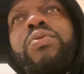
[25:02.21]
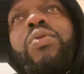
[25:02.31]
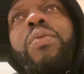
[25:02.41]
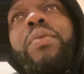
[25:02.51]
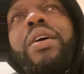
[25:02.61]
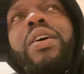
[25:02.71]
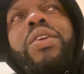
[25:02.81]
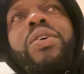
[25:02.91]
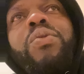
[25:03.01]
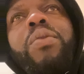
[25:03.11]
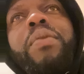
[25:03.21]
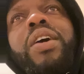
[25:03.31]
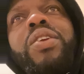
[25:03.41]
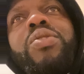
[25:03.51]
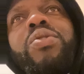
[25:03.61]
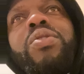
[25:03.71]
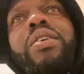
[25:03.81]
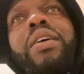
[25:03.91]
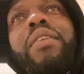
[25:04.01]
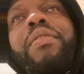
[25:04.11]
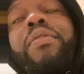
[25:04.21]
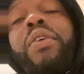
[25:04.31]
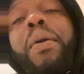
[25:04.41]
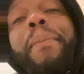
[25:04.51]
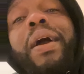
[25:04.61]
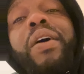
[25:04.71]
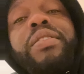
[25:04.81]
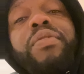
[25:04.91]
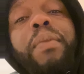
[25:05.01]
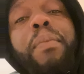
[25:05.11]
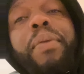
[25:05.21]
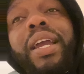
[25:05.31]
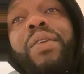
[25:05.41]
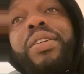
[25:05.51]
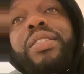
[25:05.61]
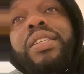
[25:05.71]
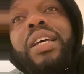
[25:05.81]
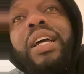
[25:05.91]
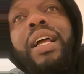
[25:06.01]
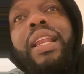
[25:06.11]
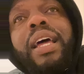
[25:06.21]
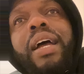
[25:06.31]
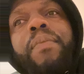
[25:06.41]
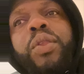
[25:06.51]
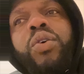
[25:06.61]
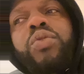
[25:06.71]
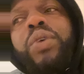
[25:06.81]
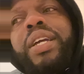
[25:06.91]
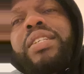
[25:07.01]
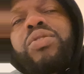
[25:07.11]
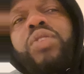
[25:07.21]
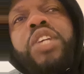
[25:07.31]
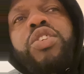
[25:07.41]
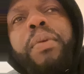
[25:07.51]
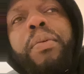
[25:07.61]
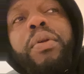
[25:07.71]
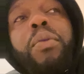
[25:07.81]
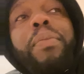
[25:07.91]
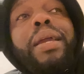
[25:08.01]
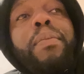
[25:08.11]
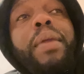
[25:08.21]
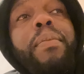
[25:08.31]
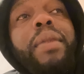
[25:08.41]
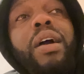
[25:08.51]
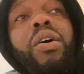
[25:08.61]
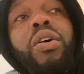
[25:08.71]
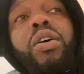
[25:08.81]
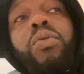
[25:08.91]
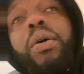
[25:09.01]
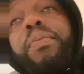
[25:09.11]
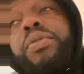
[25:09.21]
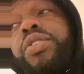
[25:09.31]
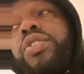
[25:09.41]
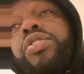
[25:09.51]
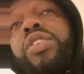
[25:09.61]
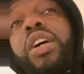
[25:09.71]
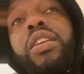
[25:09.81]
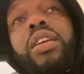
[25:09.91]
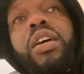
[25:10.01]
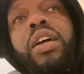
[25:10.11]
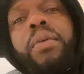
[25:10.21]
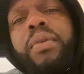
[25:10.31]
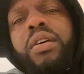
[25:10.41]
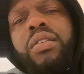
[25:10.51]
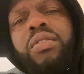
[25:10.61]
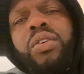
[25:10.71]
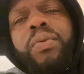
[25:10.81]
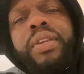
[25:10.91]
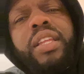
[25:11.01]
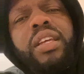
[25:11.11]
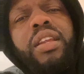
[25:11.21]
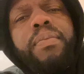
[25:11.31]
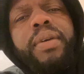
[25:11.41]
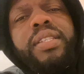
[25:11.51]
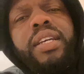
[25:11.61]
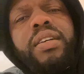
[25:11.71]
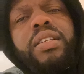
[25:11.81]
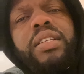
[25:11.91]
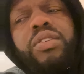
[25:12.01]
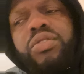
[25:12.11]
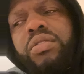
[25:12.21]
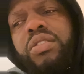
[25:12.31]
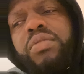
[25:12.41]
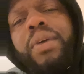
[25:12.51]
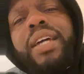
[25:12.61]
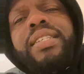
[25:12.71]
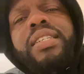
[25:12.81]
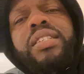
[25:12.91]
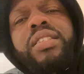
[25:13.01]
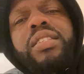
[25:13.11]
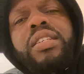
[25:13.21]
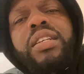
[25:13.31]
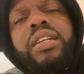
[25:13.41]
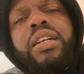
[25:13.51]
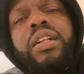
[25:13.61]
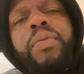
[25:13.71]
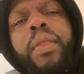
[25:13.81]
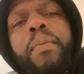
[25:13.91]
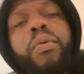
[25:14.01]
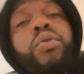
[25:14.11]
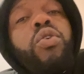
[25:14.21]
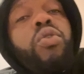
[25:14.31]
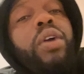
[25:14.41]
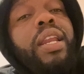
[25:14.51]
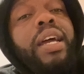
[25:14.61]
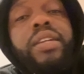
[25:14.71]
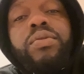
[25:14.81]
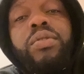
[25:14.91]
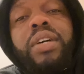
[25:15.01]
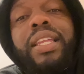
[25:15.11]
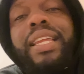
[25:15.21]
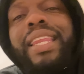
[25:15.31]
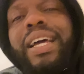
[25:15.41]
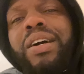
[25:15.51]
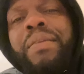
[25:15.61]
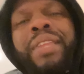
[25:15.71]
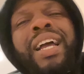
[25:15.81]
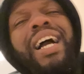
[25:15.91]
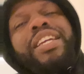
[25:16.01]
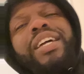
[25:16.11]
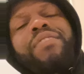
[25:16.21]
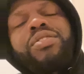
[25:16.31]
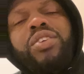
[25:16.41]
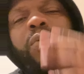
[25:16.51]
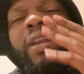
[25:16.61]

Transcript: what am I gonna, what am I gonna do? I, felt embarrassed for my parents, like, because what it is naturally people gonna blame them, like, oh, what happened to your son? But not knowing they've done their best they could is is my decisions but we don't look at that as well. And then now you're gonna have to start